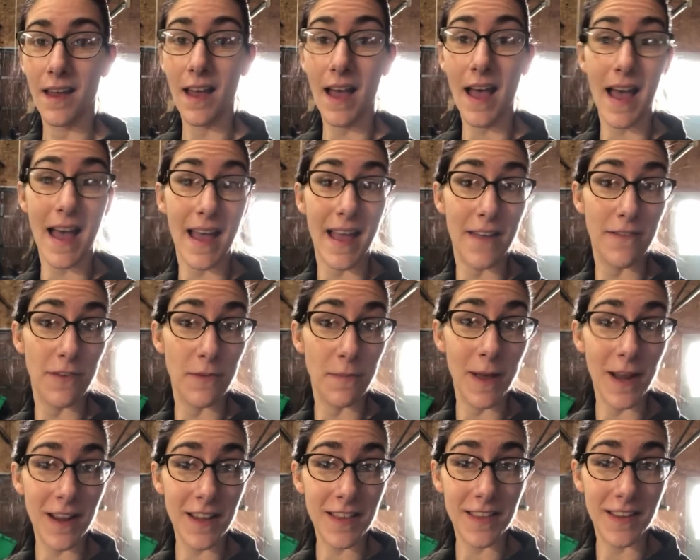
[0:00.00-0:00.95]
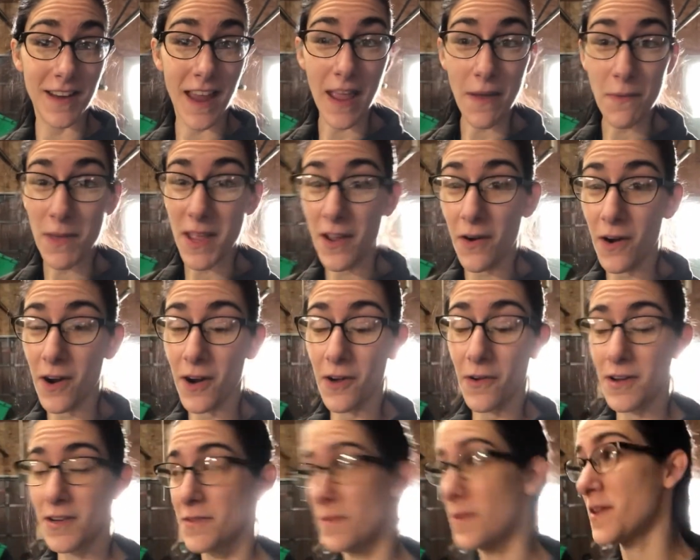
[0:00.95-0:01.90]
Hi everybody, today we are
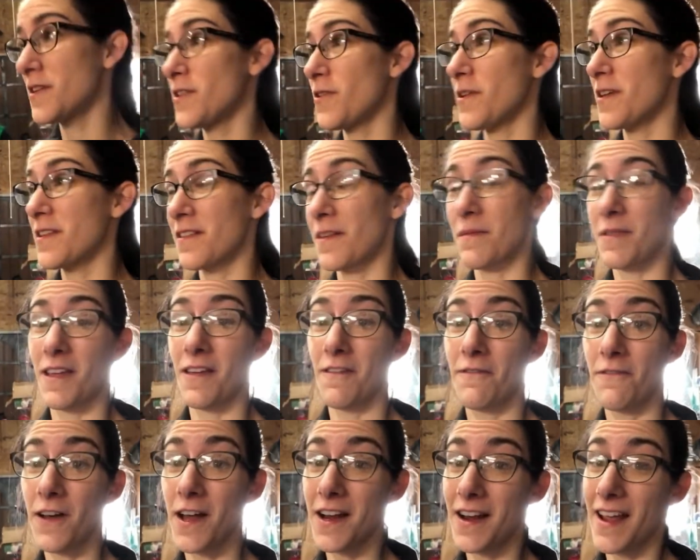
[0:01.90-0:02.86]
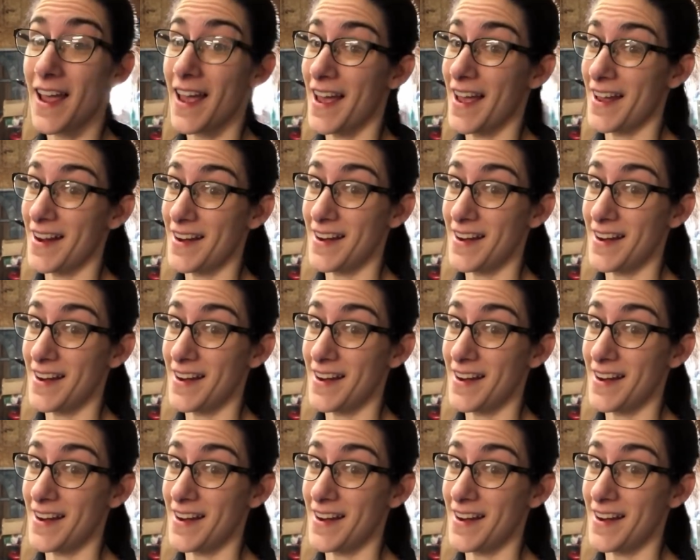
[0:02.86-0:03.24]
going to be doing something fun and